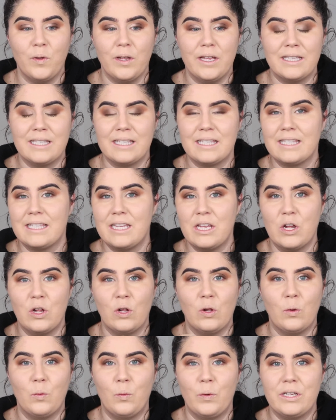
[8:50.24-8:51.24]
We
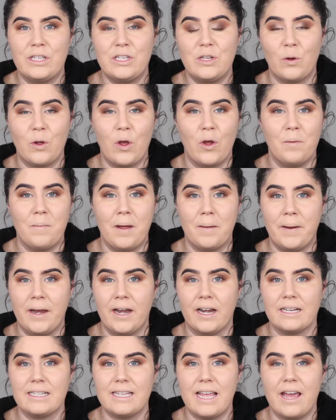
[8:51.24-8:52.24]
still go to my
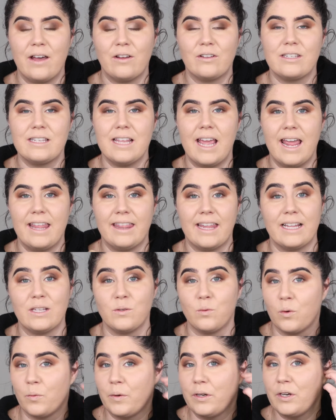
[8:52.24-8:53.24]
parents' house, and
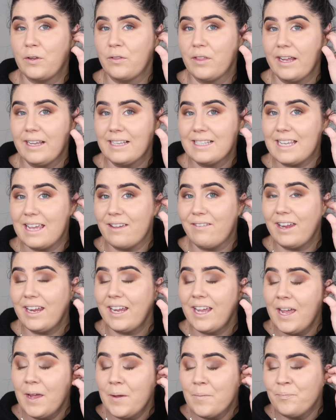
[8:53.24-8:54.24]
that's where we do
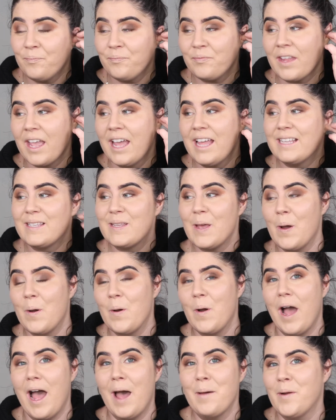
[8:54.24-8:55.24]
Thanksgiving.
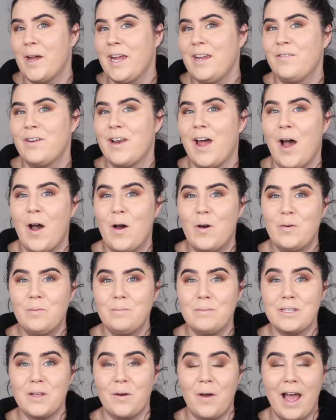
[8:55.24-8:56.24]
So I'm not even
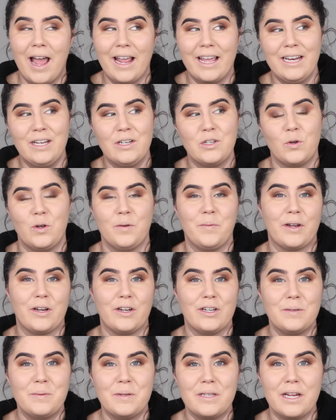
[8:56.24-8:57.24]
home, so I can enjoy my
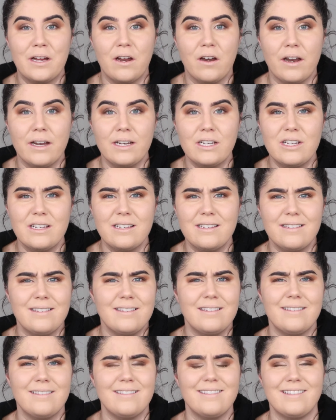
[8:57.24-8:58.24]
Christmas decoration,
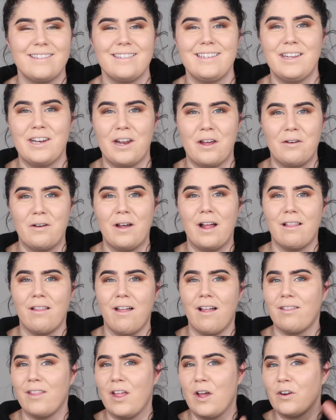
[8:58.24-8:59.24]
you know, a
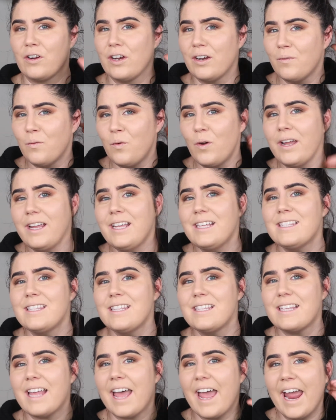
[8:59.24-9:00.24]
lot longer. What is
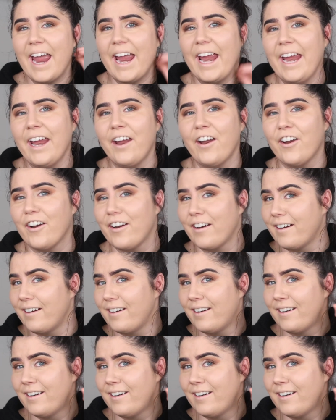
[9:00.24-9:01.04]
this hair?